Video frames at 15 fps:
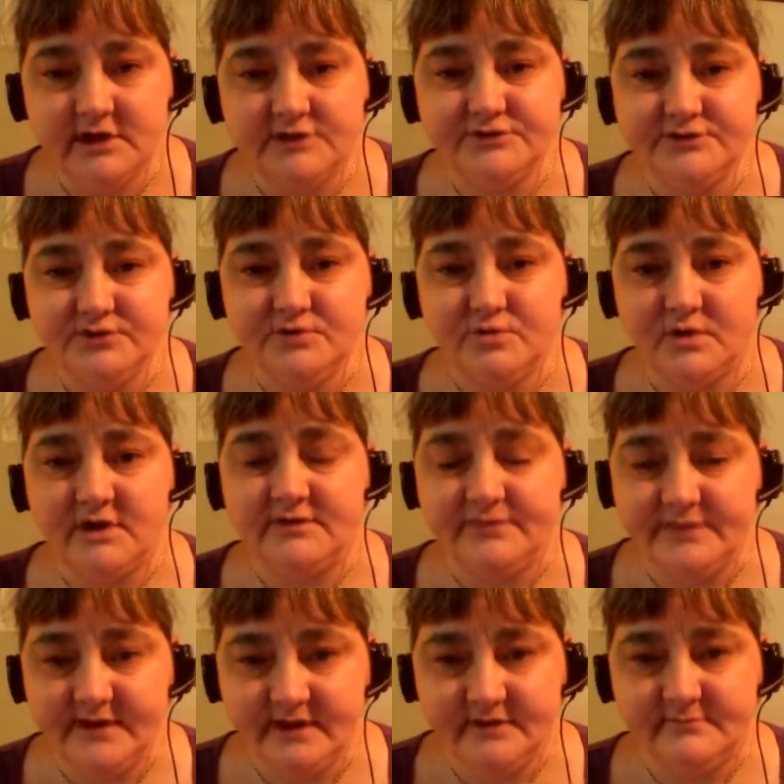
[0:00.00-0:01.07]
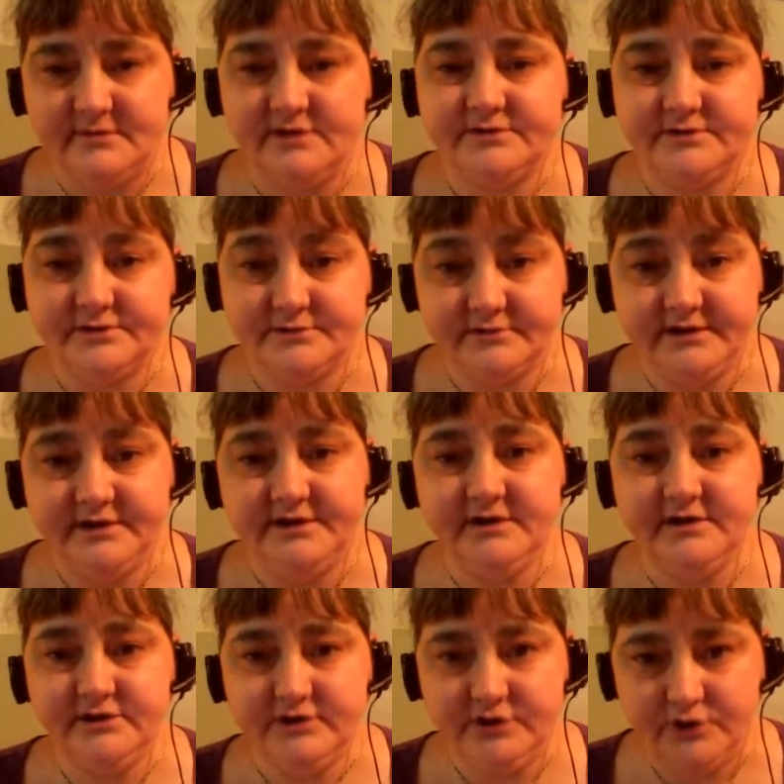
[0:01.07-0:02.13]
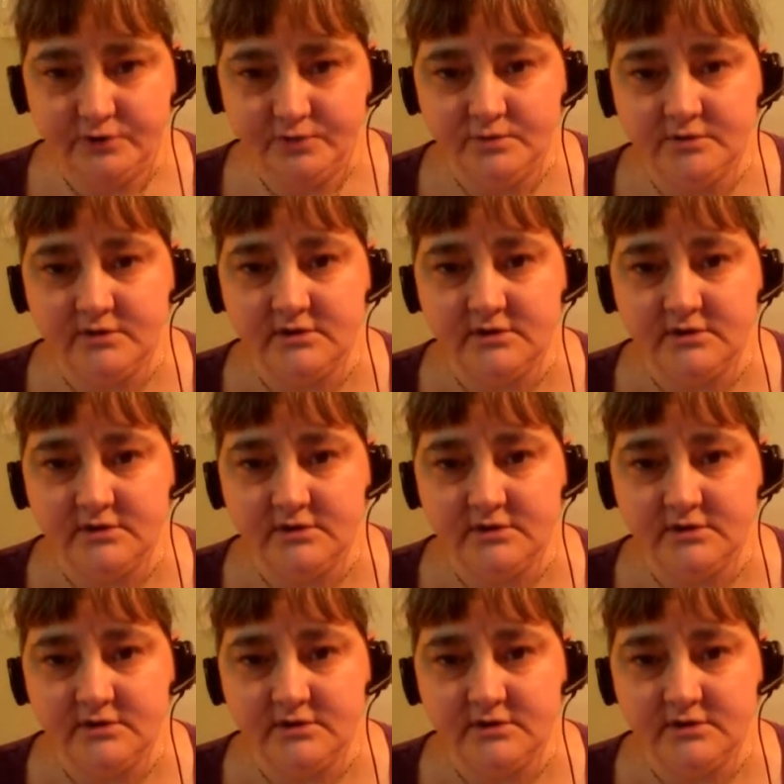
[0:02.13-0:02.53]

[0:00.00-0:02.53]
as you want them to treat you.